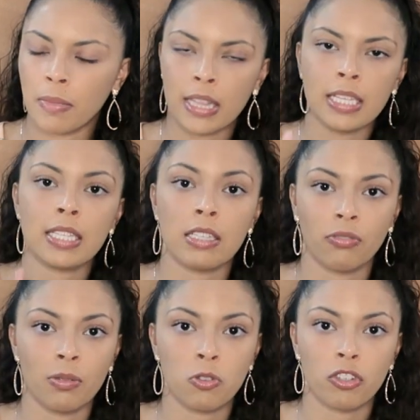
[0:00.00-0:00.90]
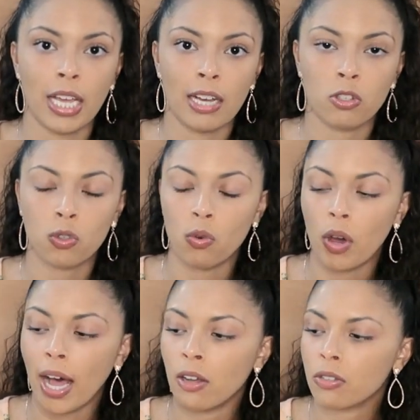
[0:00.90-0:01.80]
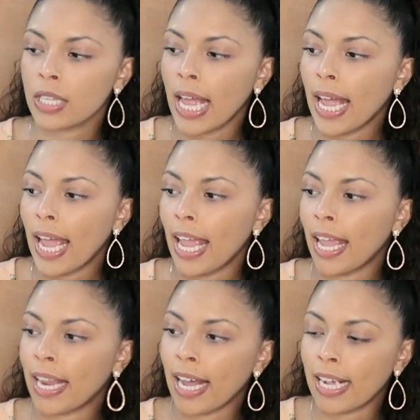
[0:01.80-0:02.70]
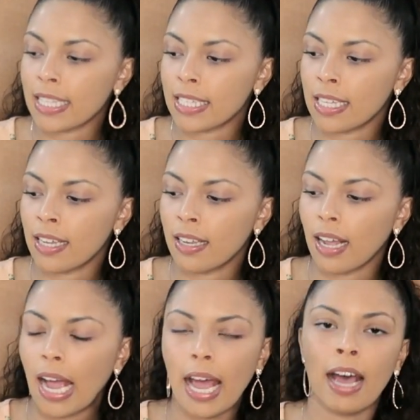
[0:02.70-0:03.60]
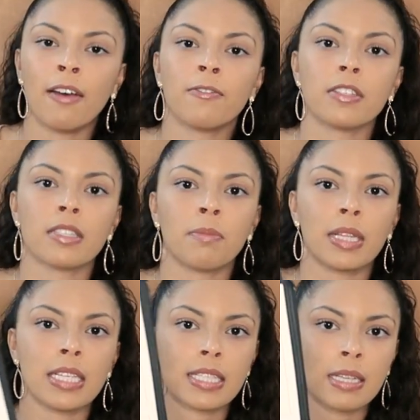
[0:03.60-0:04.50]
this is from Treehouse Schoolhouse, and I did have something